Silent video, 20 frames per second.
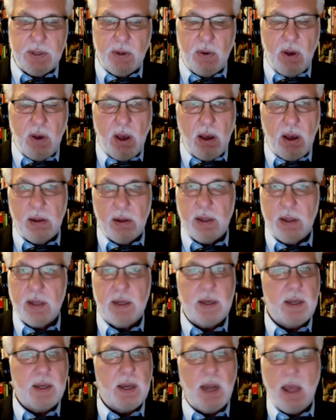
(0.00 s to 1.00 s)

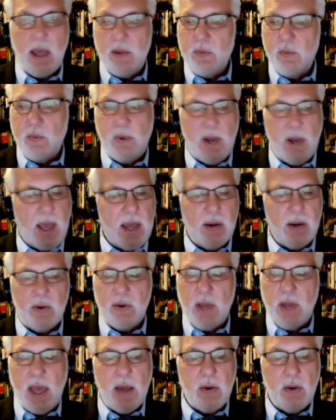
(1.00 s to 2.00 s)
Holland, and I
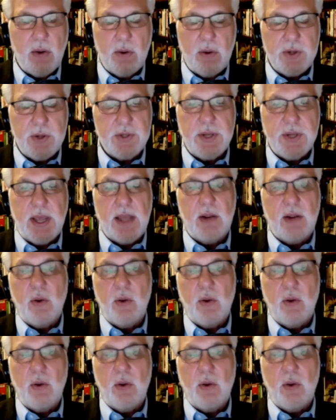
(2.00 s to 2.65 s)
don't understand